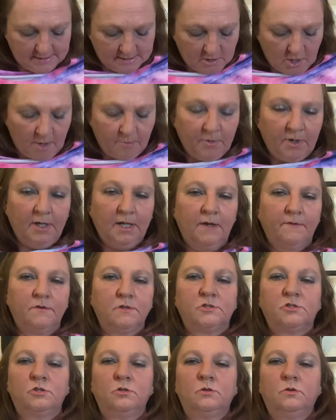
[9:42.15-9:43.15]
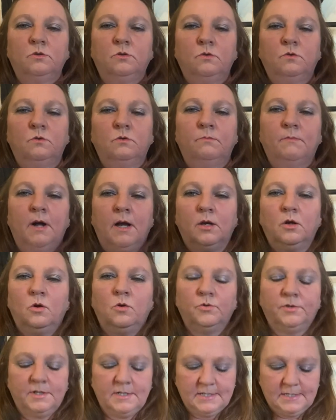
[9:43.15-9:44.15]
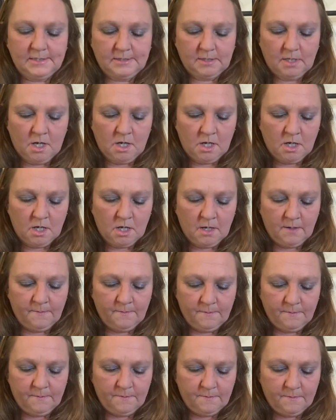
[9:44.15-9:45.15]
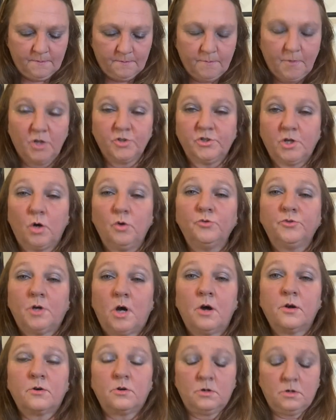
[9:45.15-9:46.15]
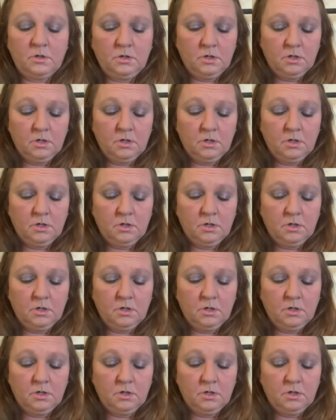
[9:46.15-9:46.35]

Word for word: So I'm going to give it to my oldest um, adult daughter.